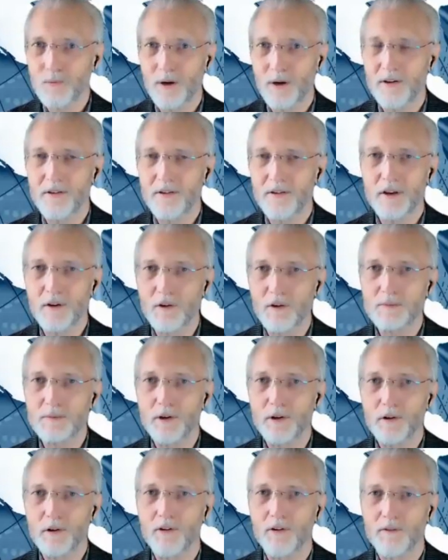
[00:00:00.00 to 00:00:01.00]
where the U.S.
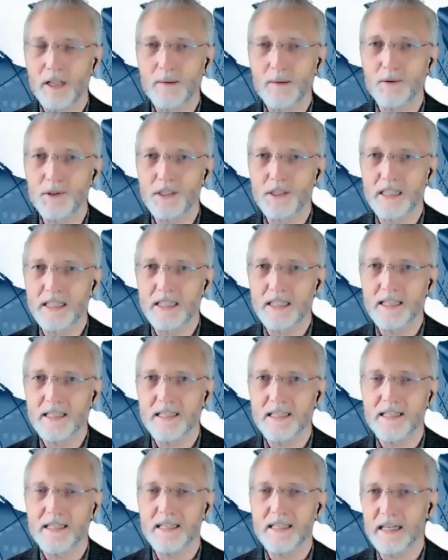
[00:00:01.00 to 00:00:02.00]
Bureau of Labor
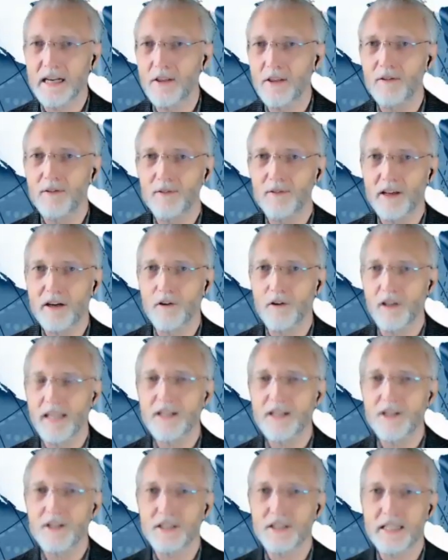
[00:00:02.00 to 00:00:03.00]
Statistics and other federal
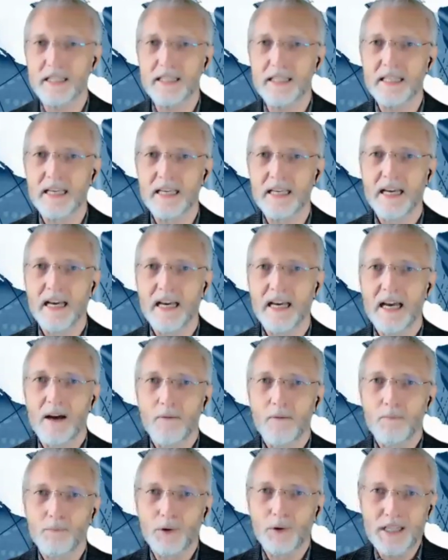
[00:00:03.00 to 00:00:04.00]
agencies
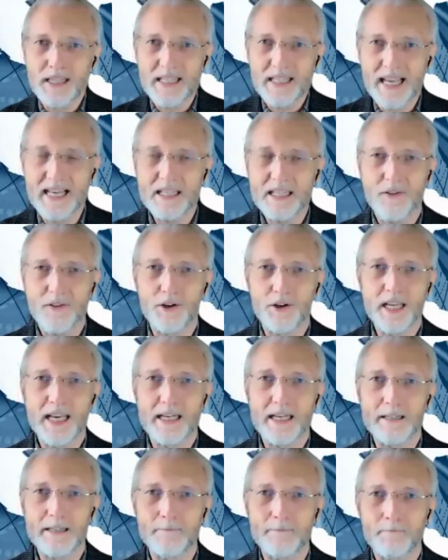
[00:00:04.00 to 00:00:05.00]
present their
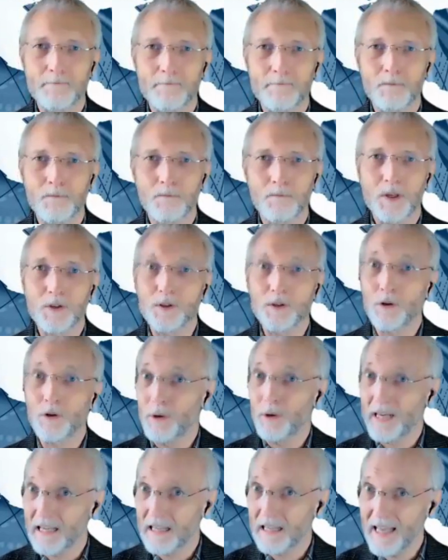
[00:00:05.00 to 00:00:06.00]
data. So
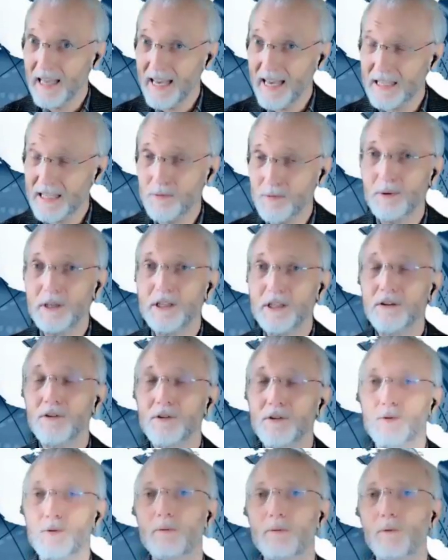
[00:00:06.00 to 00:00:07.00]
in class, what we do
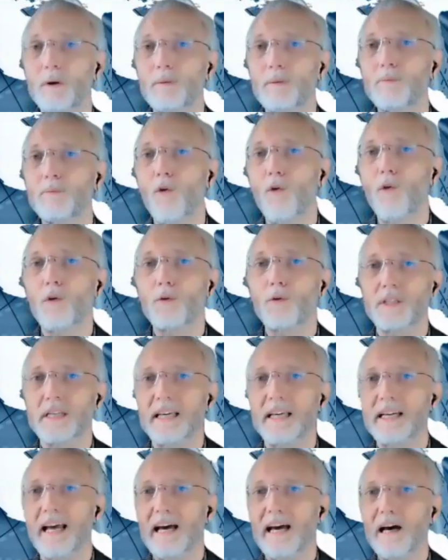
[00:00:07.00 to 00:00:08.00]
is we pull those
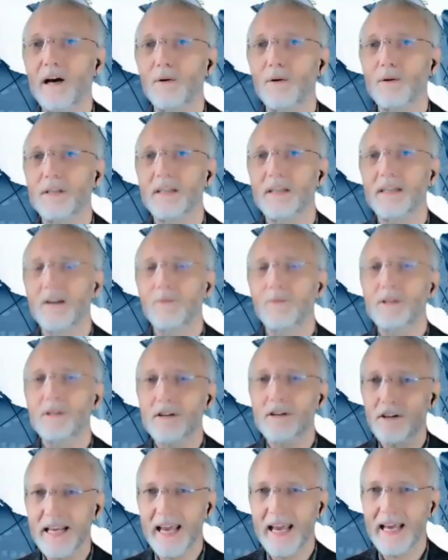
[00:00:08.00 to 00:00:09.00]
data out. We
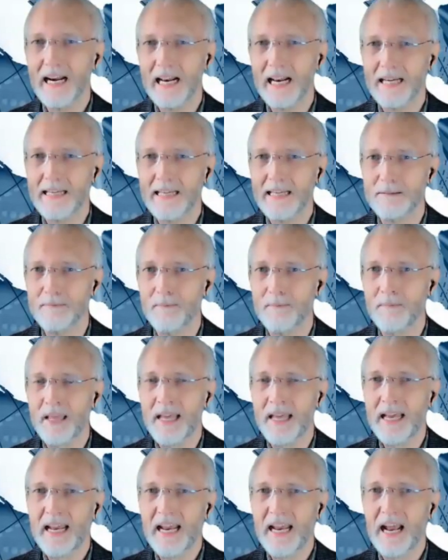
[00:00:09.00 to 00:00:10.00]
start to analyze them.
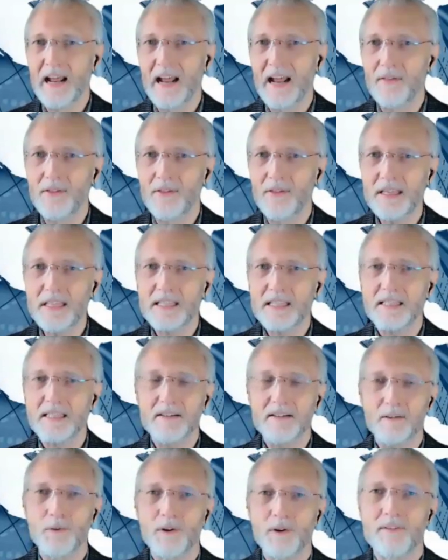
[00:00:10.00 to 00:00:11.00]
And this
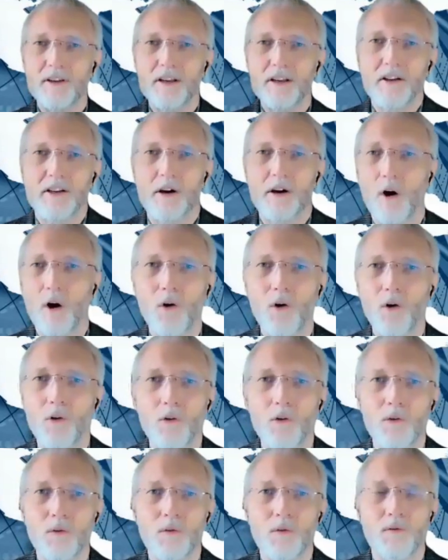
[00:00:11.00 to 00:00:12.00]
revealed a
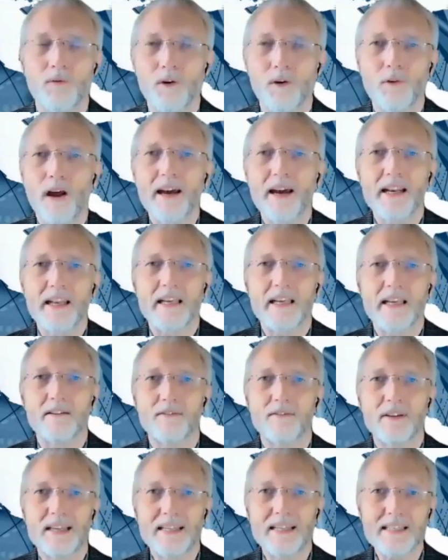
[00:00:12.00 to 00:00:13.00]
whole variety
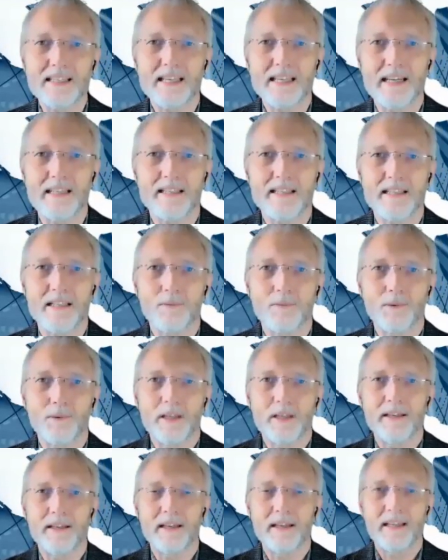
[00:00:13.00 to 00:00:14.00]
of insights that
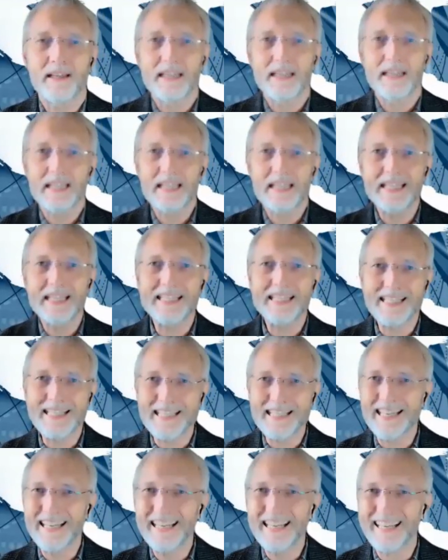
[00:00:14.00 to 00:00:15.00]
we get to
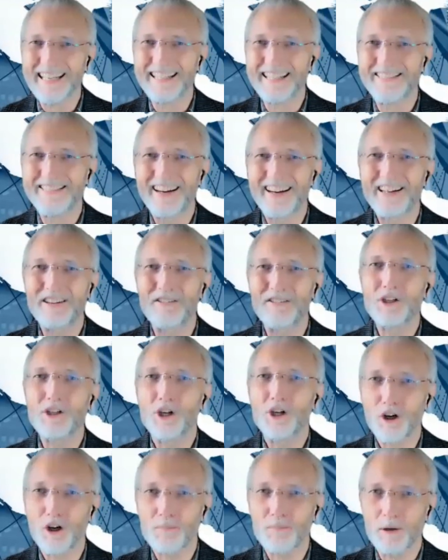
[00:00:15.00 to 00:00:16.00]
see and try to
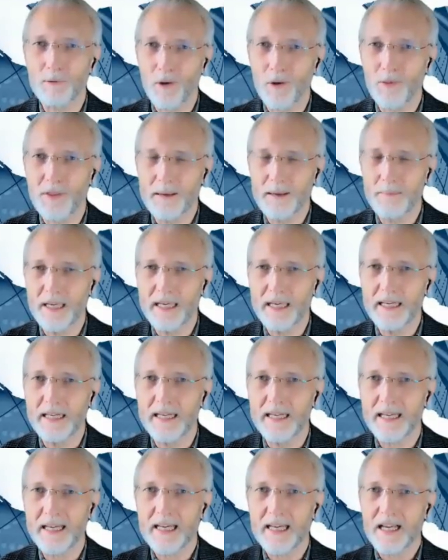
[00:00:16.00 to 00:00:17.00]
interpret what they mean.
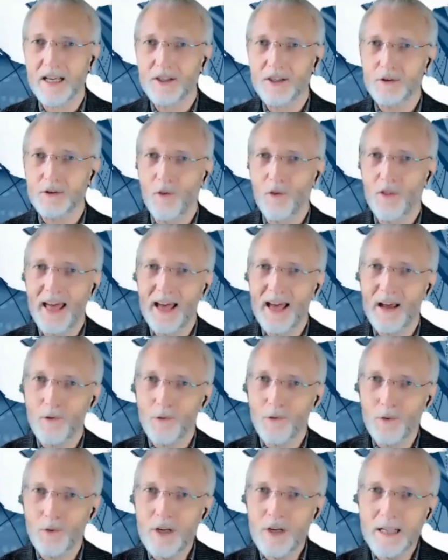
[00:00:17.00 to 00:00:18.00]
So that
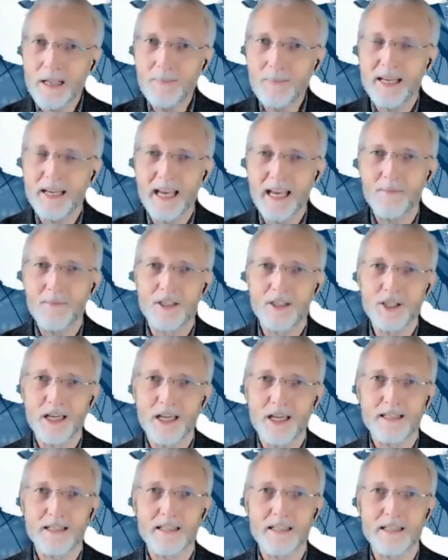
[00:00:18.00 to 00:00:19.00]
really became the
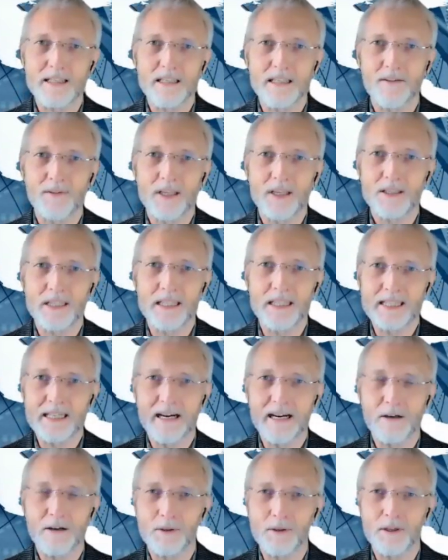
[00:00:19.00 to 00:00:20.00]
genesis of this
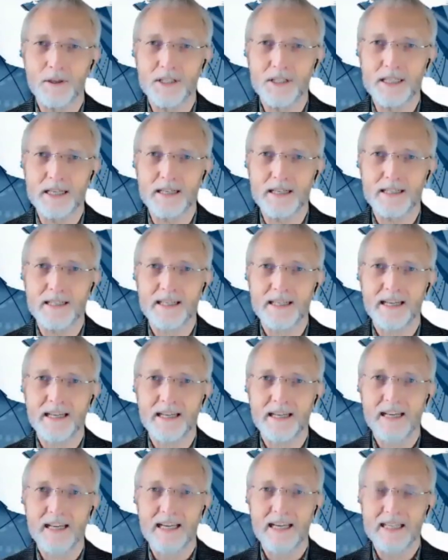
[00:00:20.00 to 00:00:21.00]
entire project,
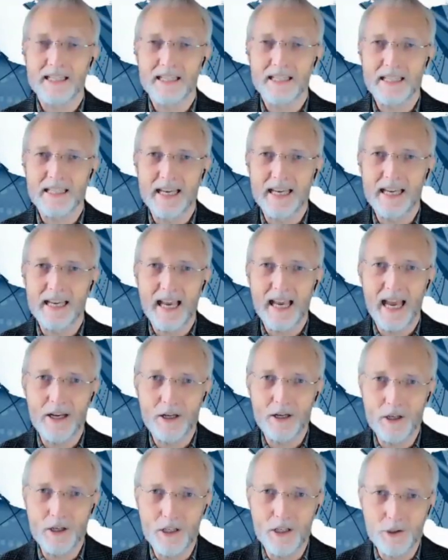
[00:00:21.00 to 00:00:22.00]
is to say,
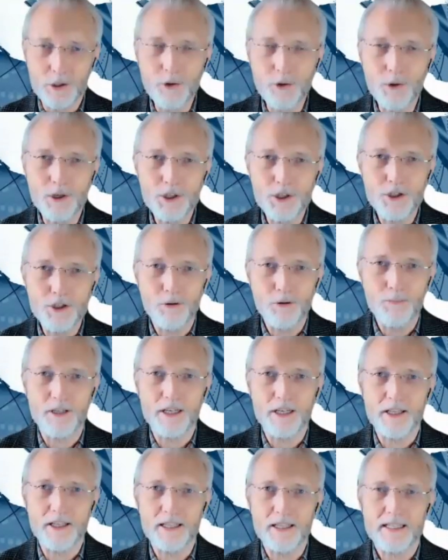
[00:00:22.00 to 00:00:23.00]
you interpret
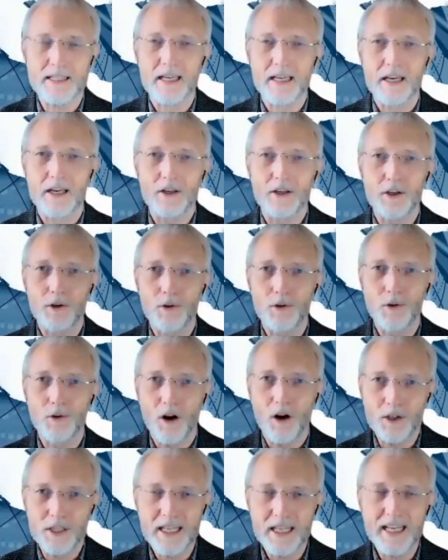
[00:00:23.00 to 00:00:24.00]
this, you
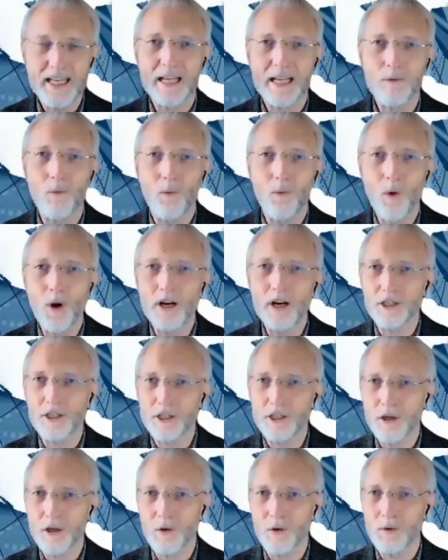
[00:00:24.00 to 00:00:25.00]
articulate what it
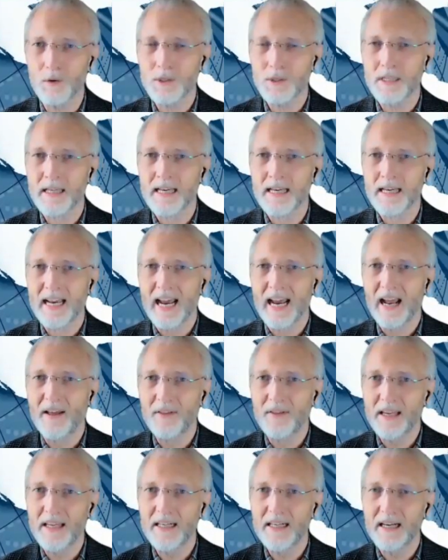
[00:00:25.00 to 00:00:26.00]
shows,
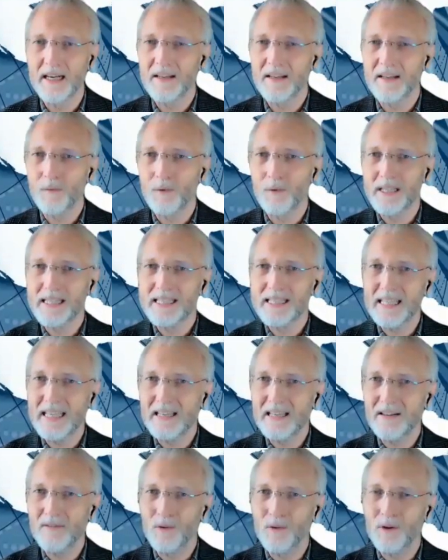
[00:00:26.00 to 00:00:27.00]
and then we
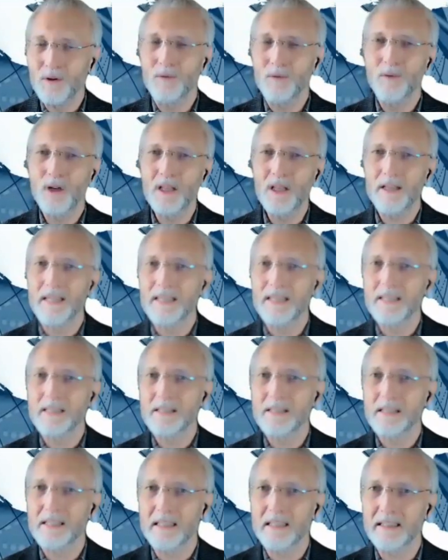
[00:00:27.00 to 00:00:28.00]
see what really
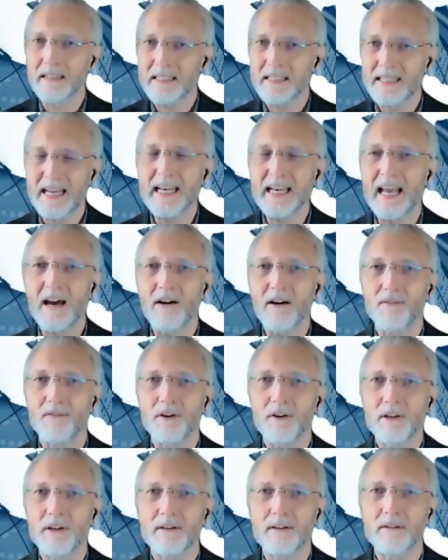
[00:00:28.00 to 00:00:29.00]
is standing out
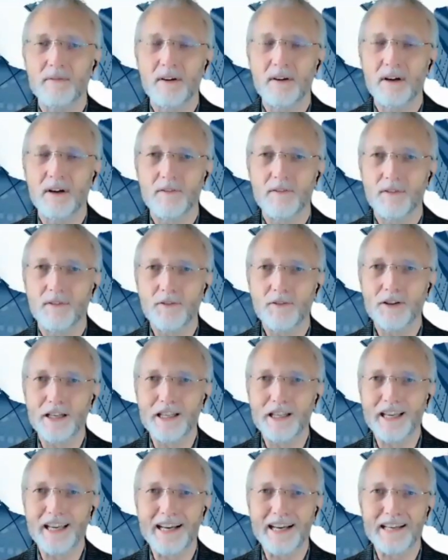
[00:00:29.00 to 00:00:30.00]
very
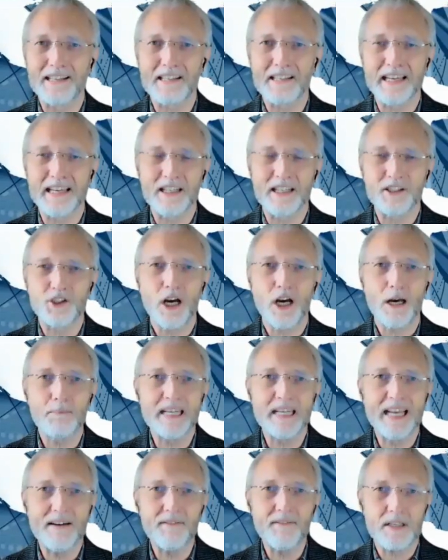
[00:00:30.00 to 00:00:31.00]
fervently as a
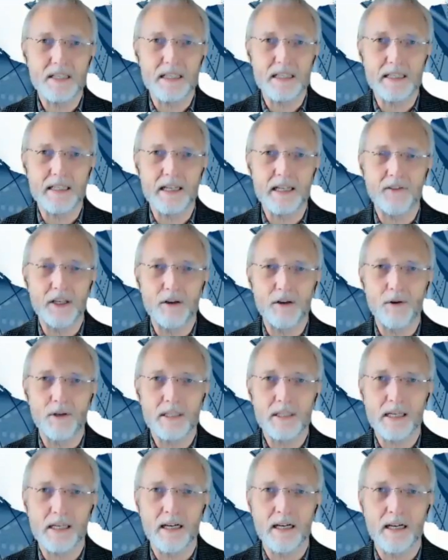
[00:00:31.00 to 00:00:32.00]
job deficit in the
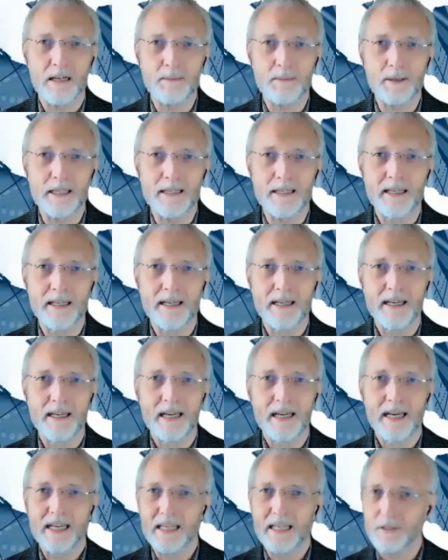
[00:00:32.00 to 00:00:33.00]
US economy.
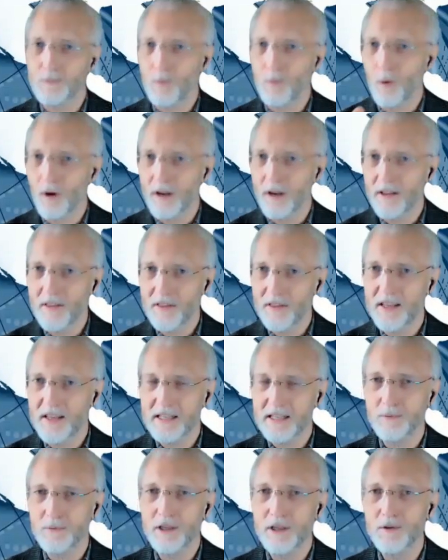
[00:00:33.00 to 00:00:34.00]
Because one of the
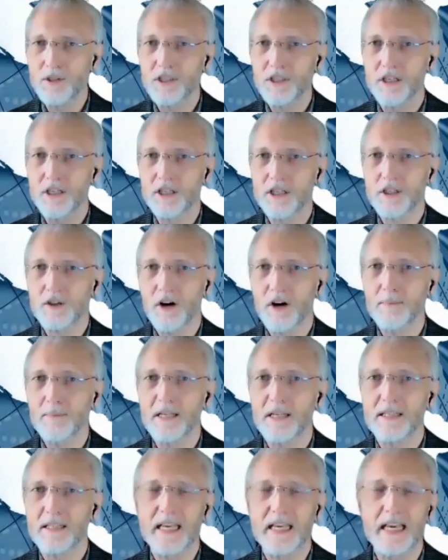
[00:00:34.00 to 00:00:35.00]
things we use to describe
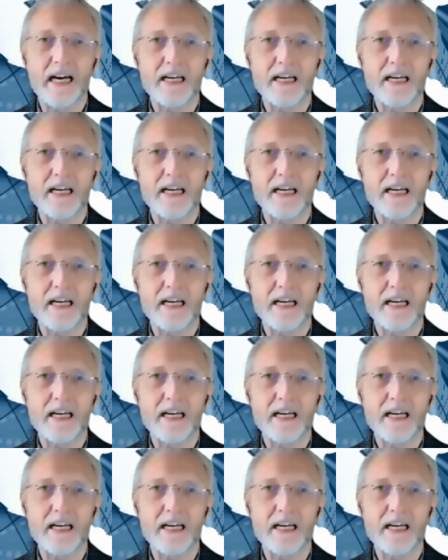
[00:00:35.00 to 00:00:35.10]
it is the